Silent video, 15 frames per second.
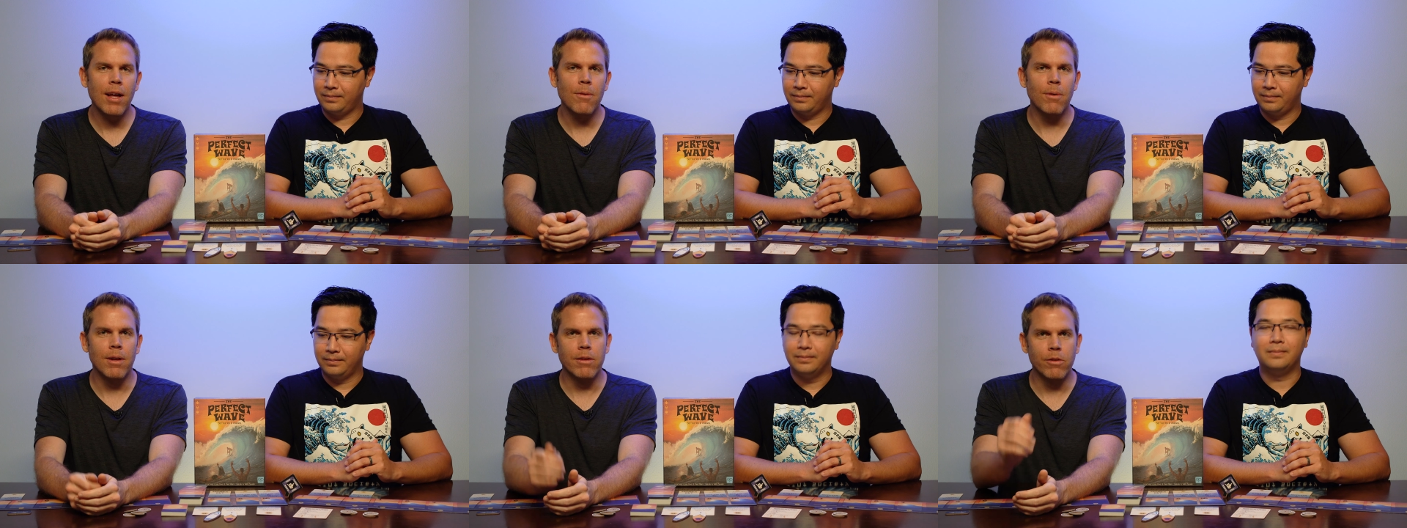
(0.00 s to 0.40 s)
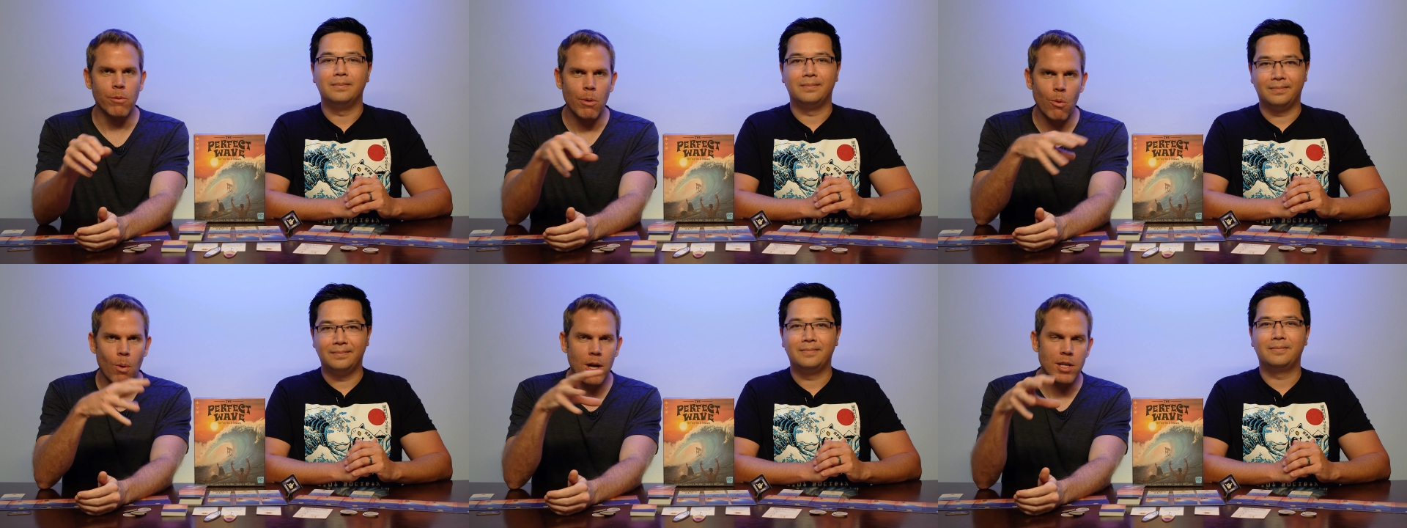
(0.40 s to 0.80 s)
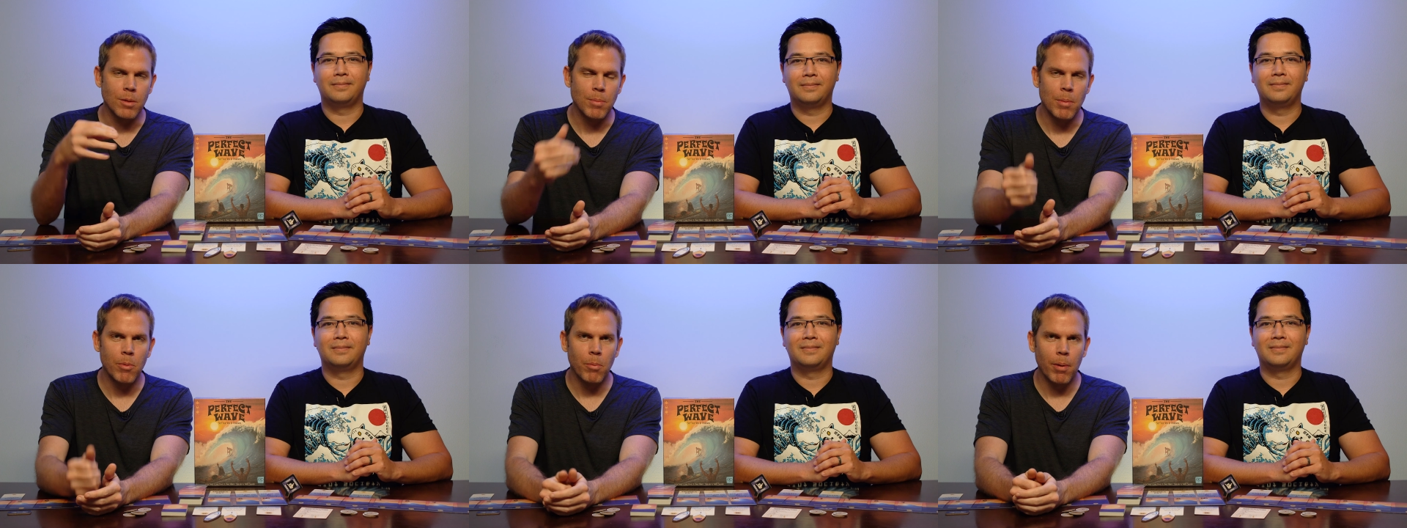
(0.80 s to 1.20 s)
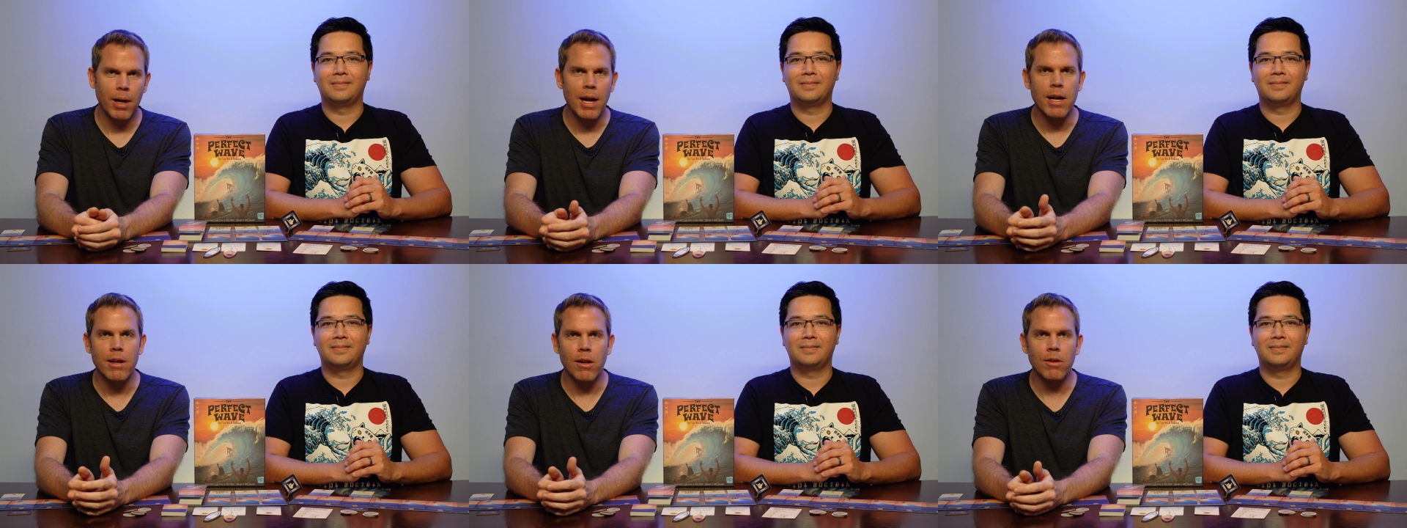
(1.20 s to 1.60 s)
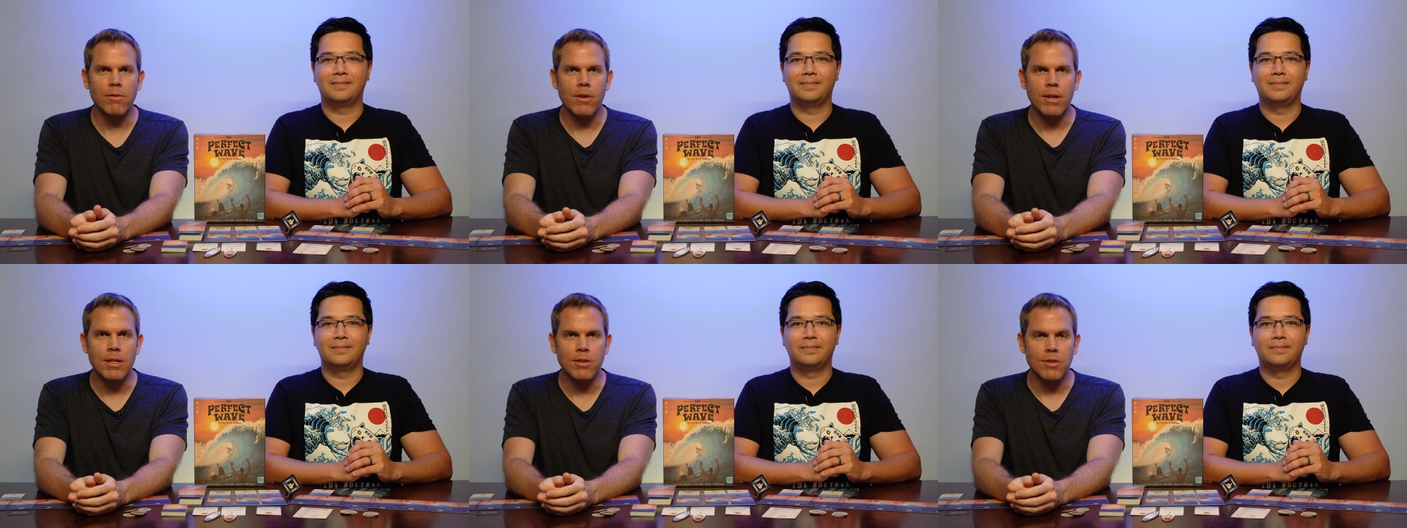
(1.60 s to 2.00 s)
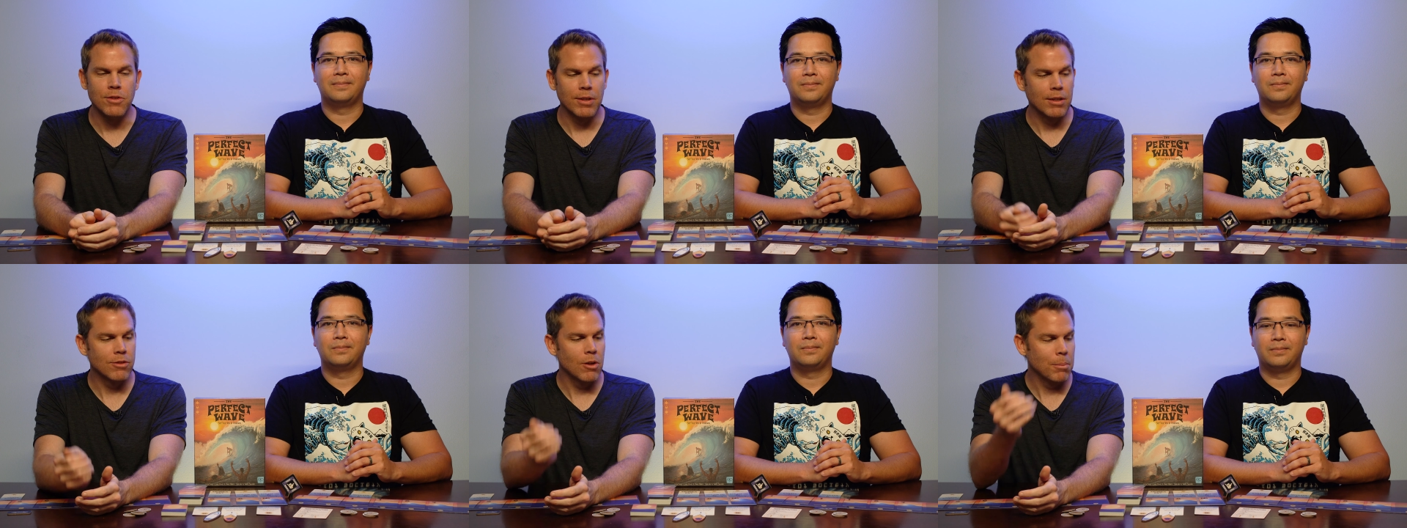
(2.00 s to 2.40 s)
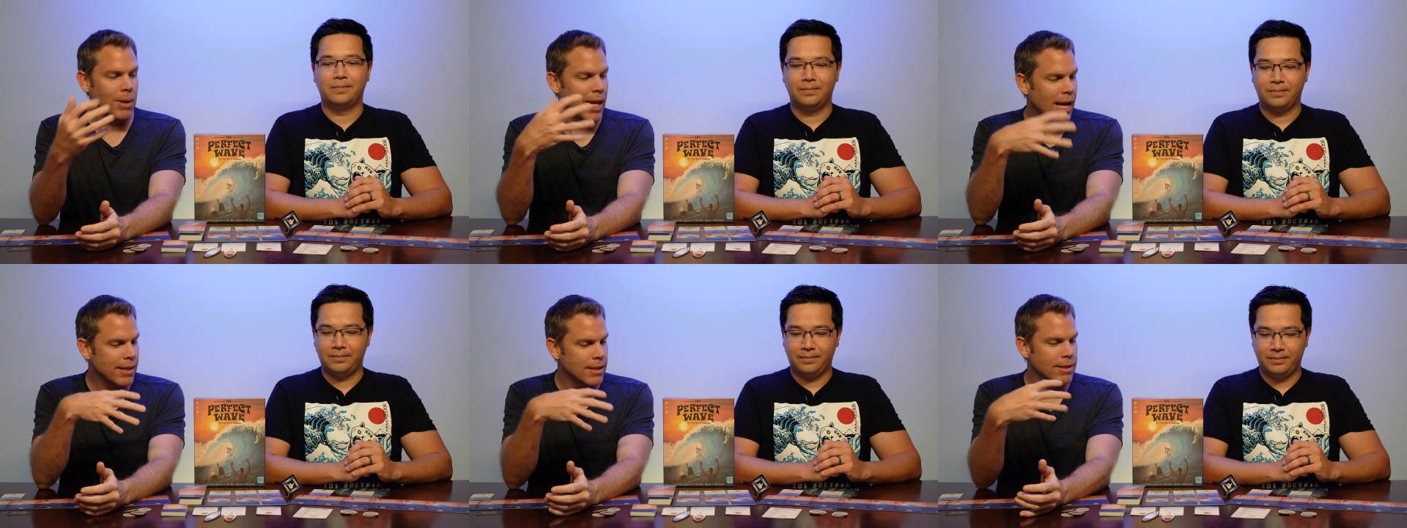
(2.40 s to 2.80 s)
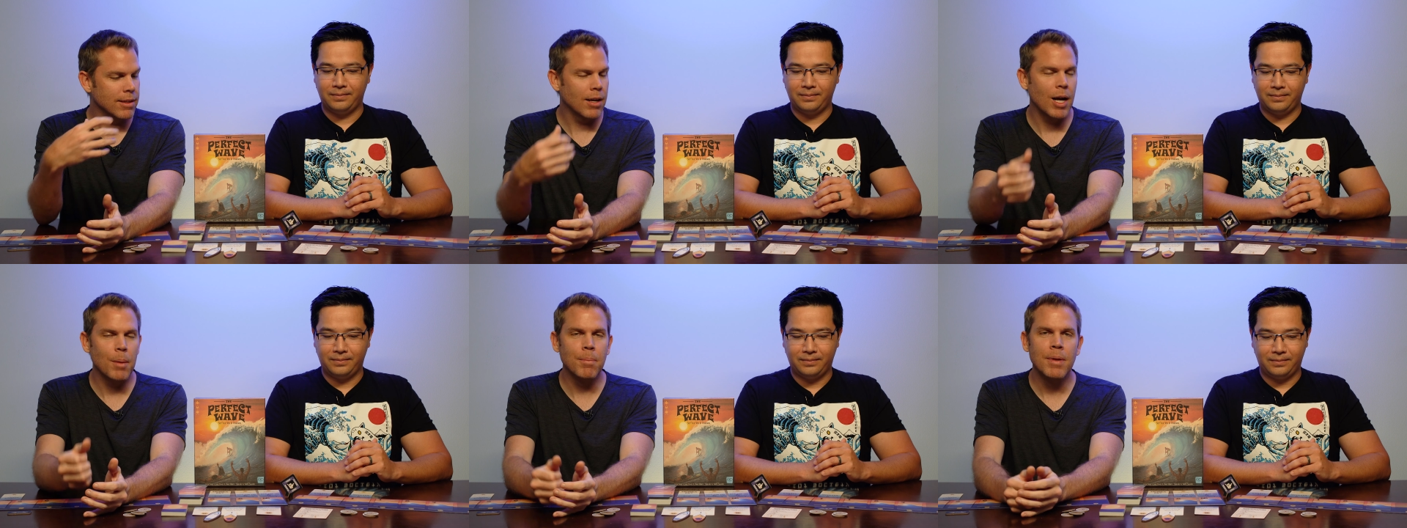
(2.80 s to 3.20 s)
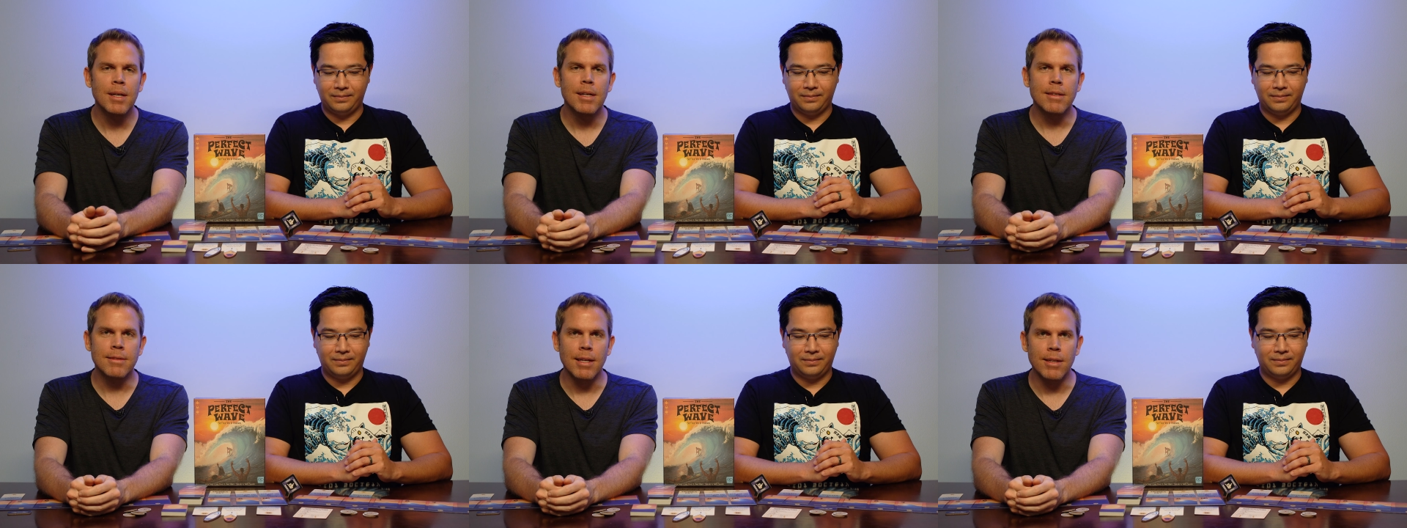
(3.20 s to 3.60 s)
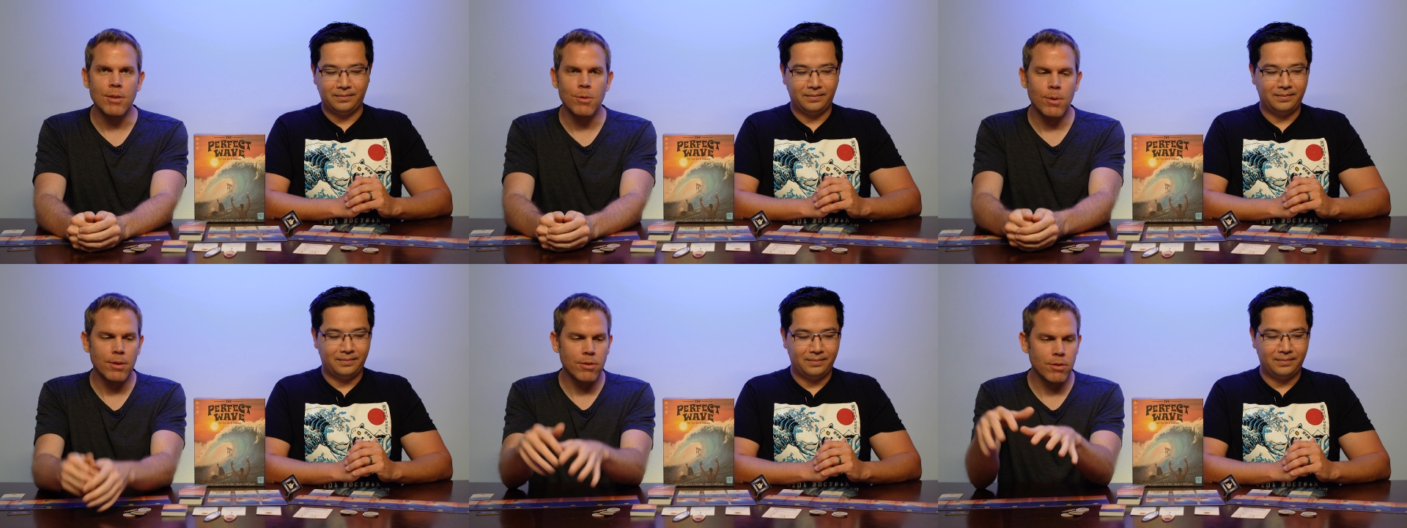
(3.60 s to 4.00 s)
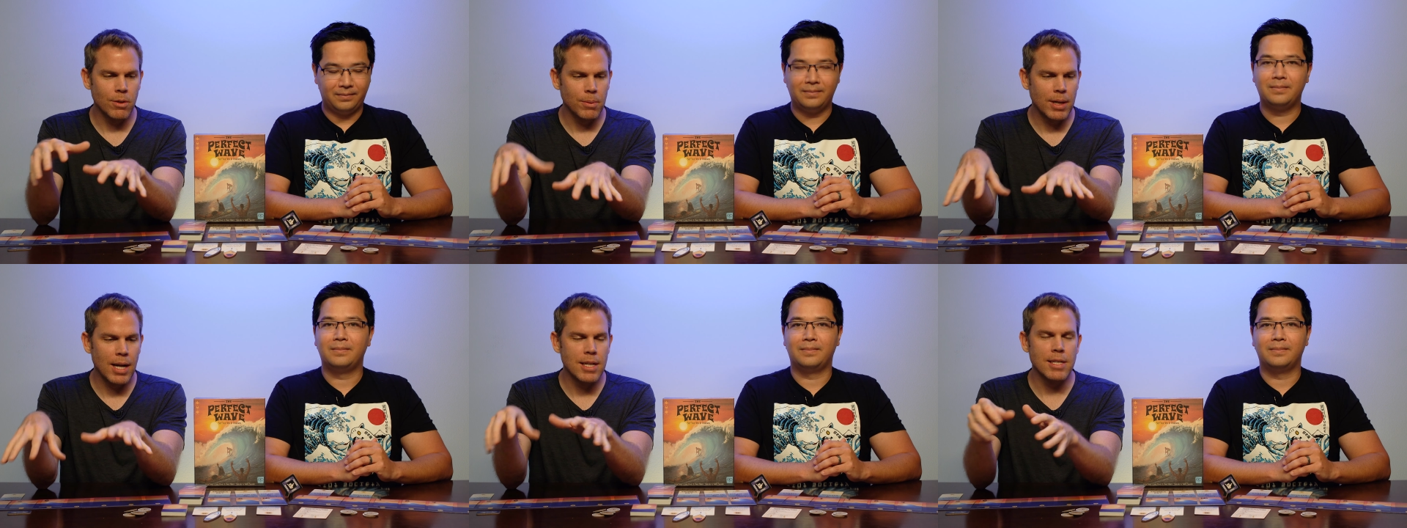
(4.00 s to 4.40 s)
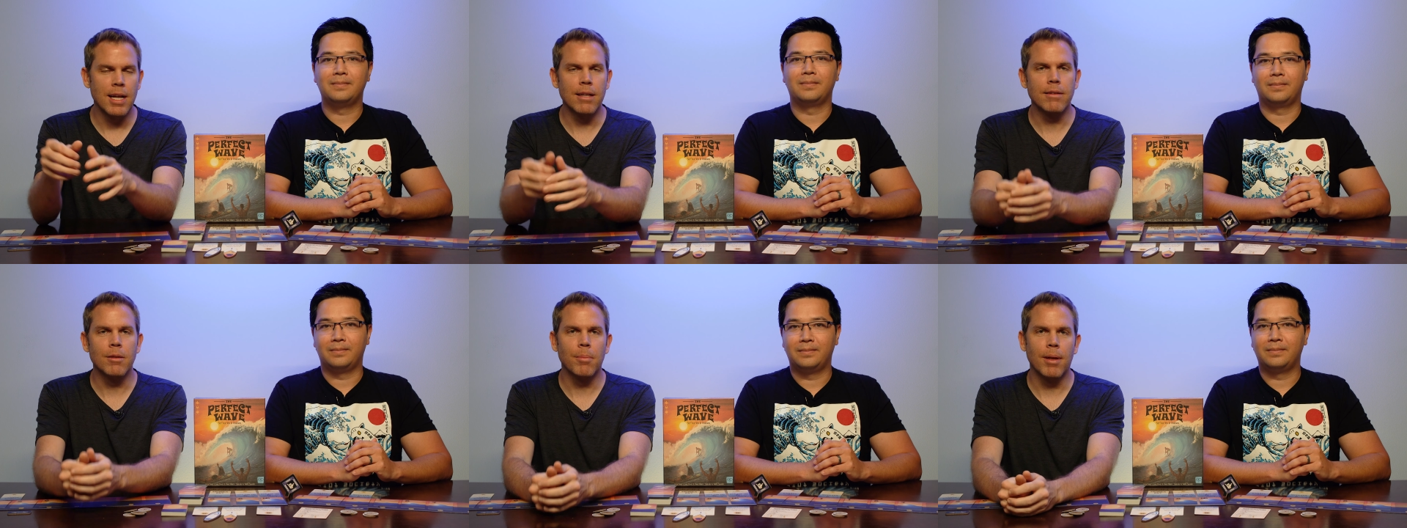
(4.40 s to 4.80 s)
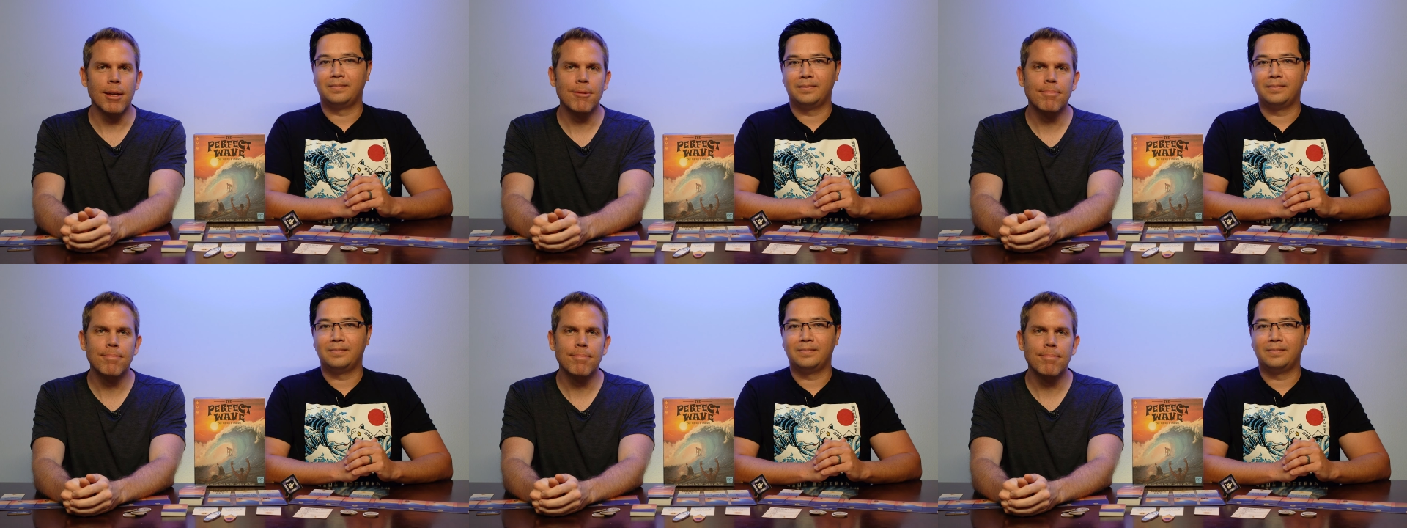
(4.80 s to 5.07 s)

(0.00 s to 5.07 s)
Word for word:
Speaker 1: that one. So we were watching people play it and it looked very interesting. So I'm glad that the op sent it to us so that we got a chance to play.